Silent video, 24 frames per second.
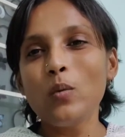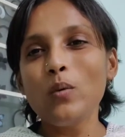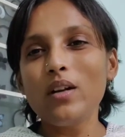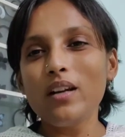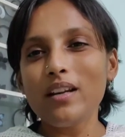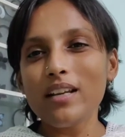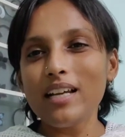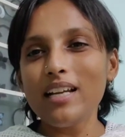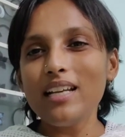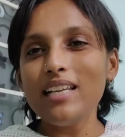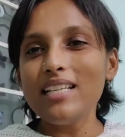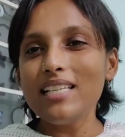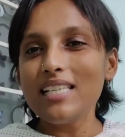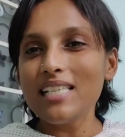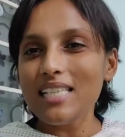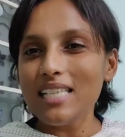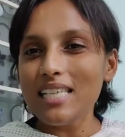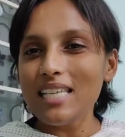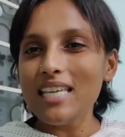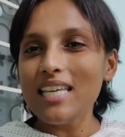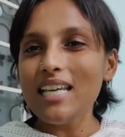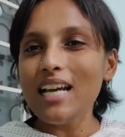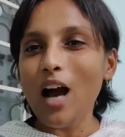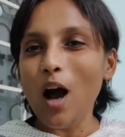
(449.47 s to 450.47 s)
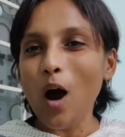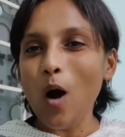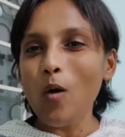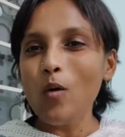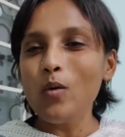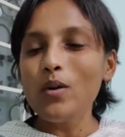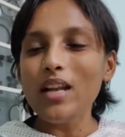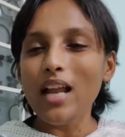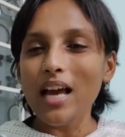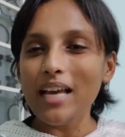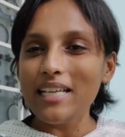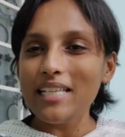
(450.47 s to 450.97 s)
you will really see
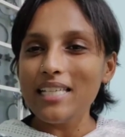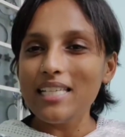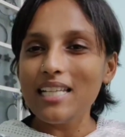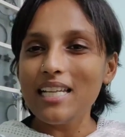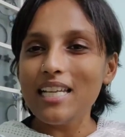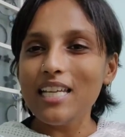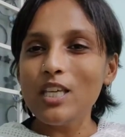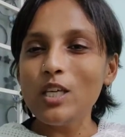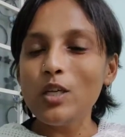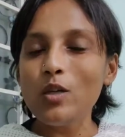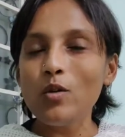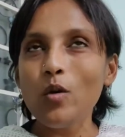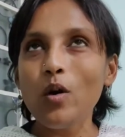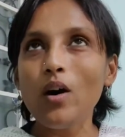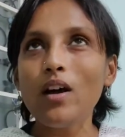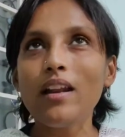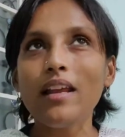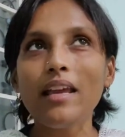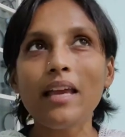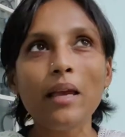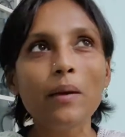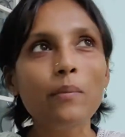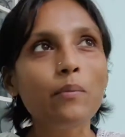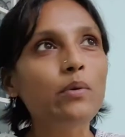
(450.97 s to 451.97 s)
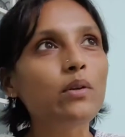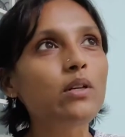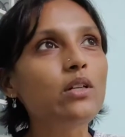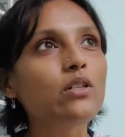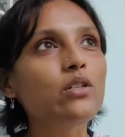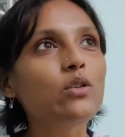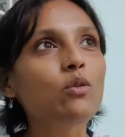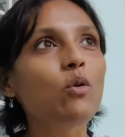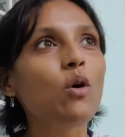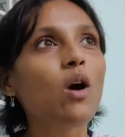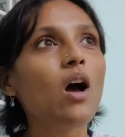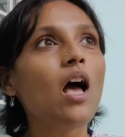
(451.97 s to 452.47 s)
how nicely you are
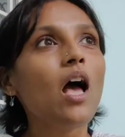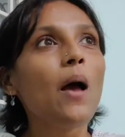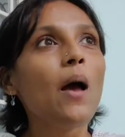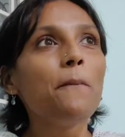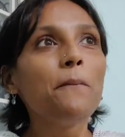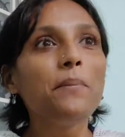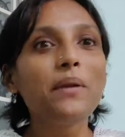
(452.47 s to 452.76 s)
able to